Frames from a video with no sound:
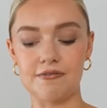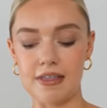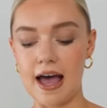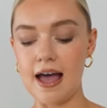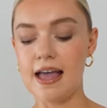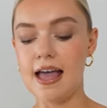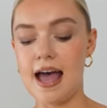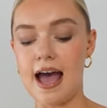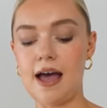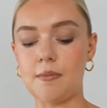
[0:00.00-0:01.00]
of that.
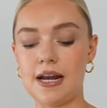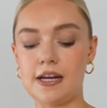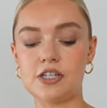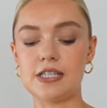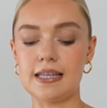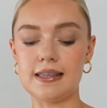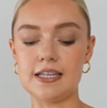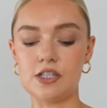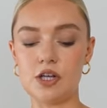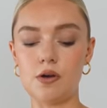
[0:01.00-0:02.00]
And I just think
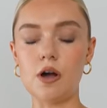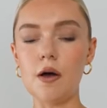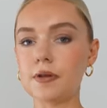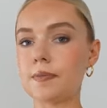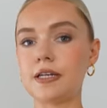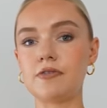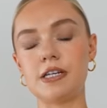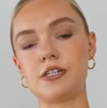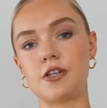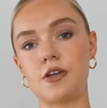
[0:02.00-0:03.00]
these two complement
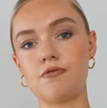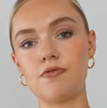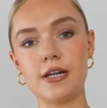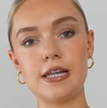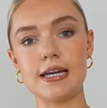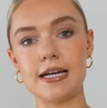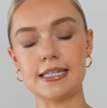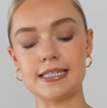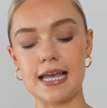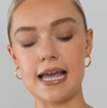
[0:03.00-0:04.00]
each other really
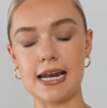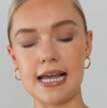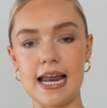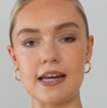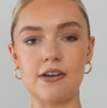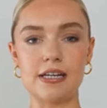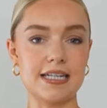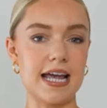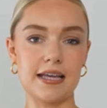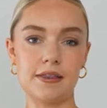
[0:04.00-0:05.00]
nicely. And again, you can
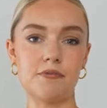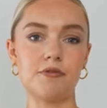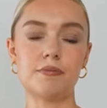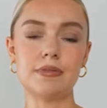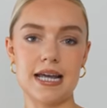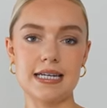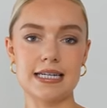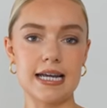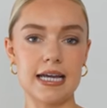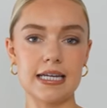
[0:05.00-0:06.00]
take them from day
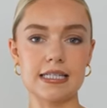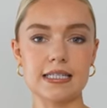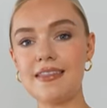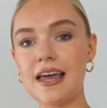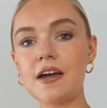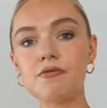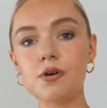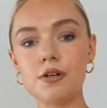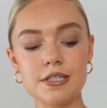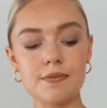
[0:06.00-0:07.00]
to night. And then of
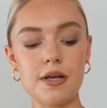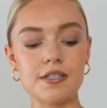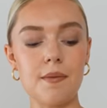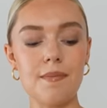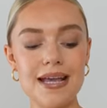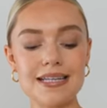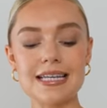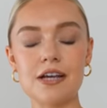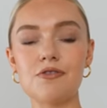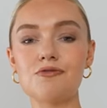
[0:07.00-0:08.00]
course, the most
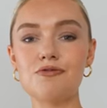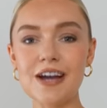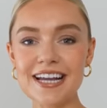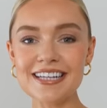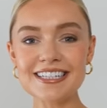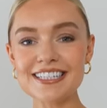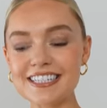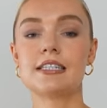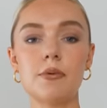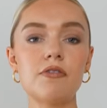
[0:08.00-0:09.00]
amazing rings.
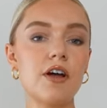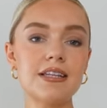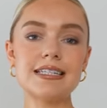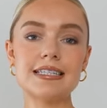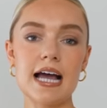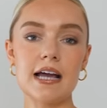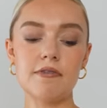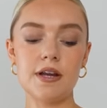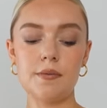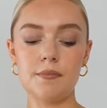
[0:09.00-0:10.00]
So we've got this
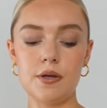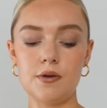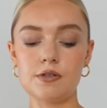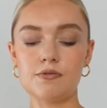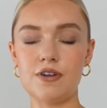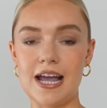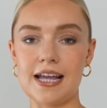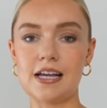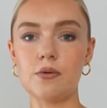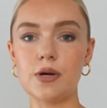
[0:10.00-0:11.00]
Siren Muse
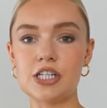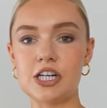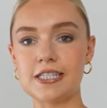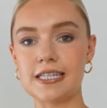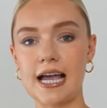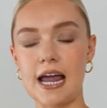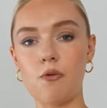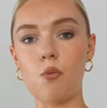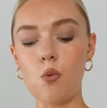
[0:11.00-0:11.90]
ring, which is the kind of